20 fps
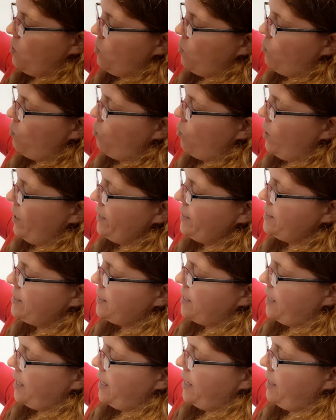What
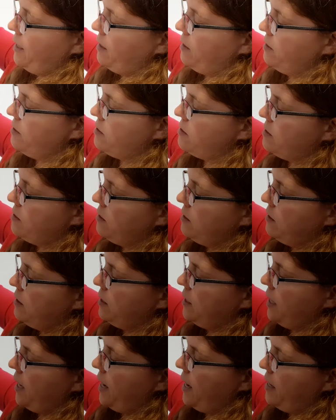else
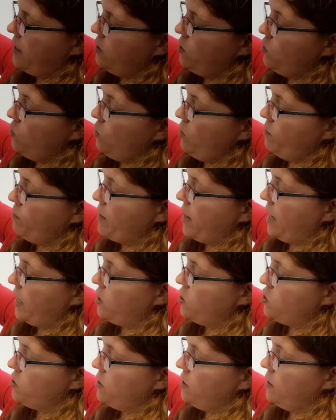can you
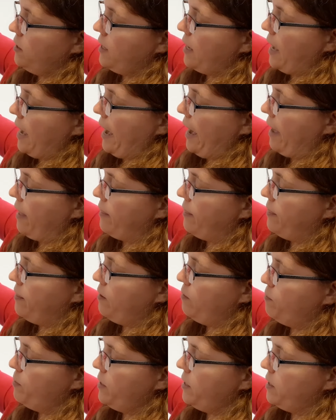imagine at
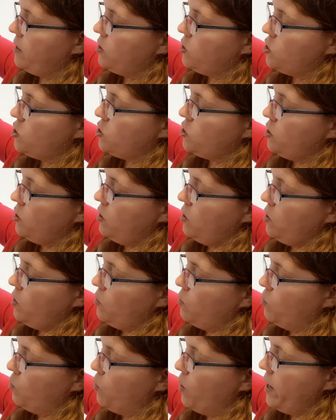the beach?
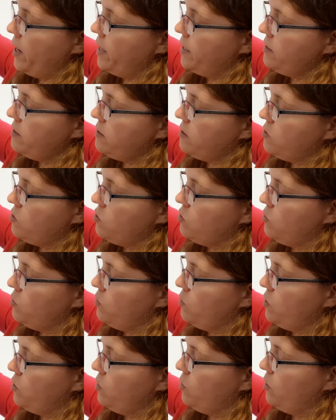What do
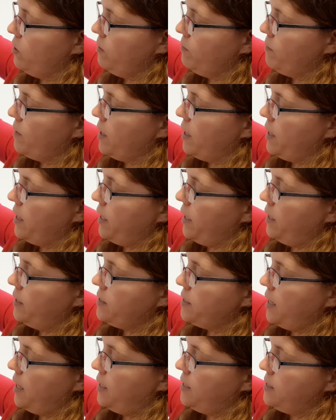your mind
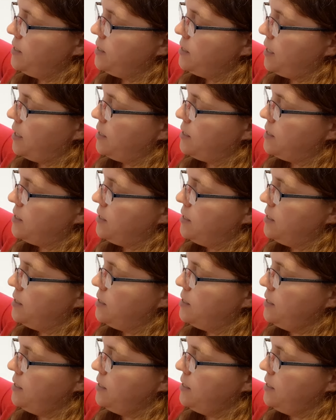and senses